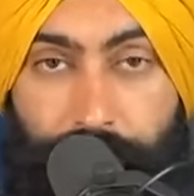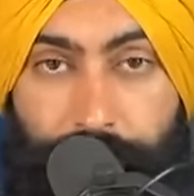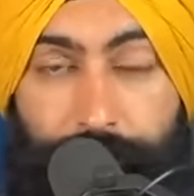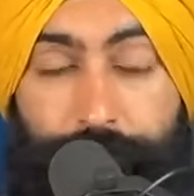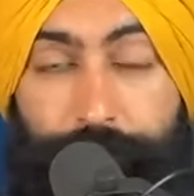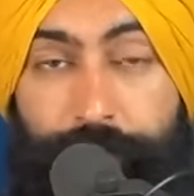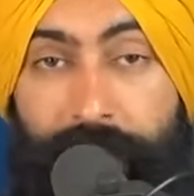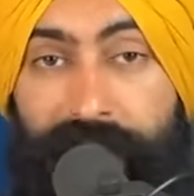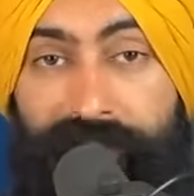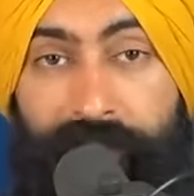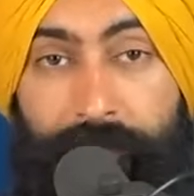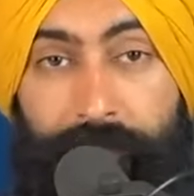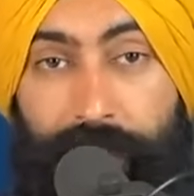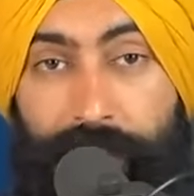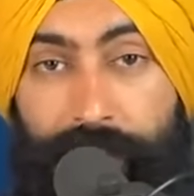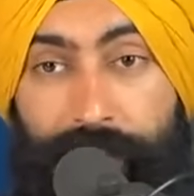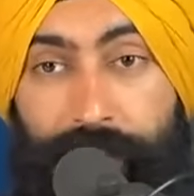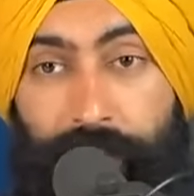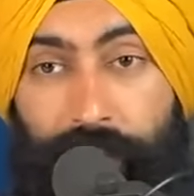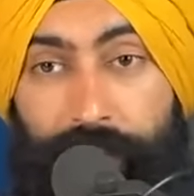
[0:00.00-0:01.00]
If you have a
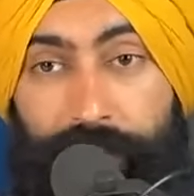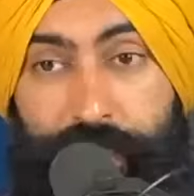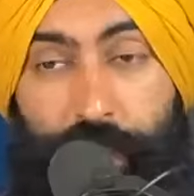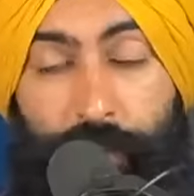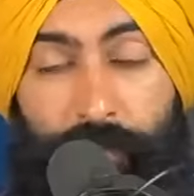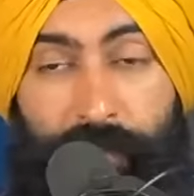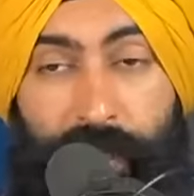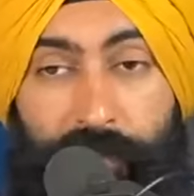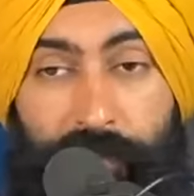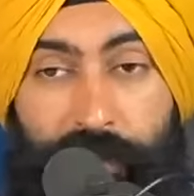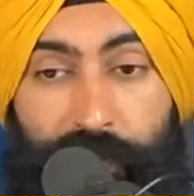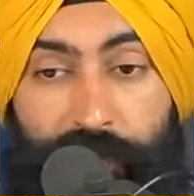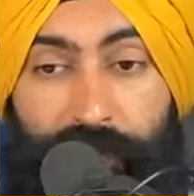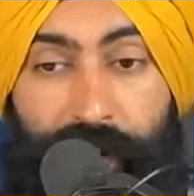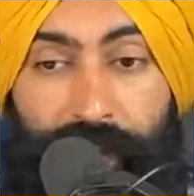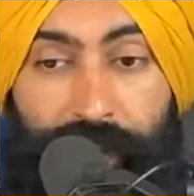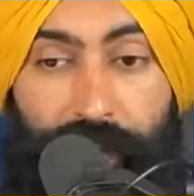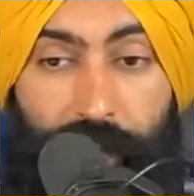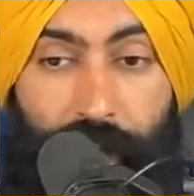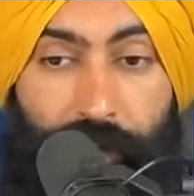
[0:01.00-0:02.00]
million dollars, you'll be able to
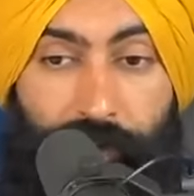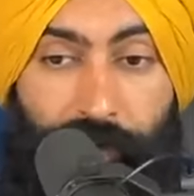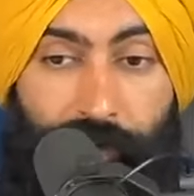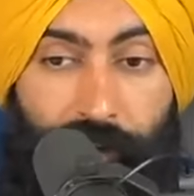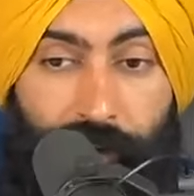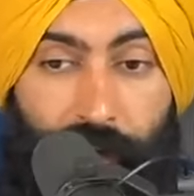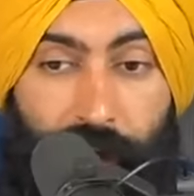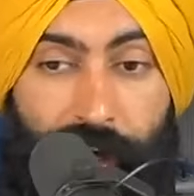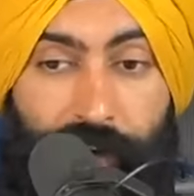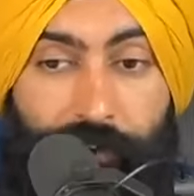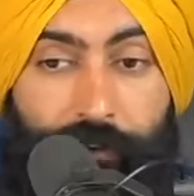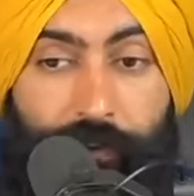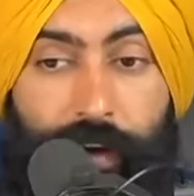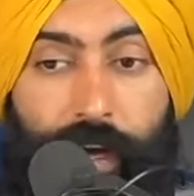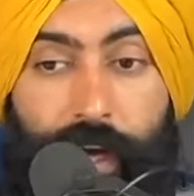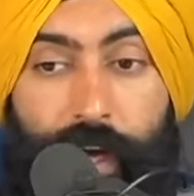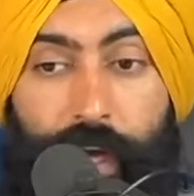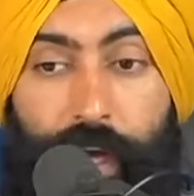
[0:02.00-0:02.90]
find the love of your life.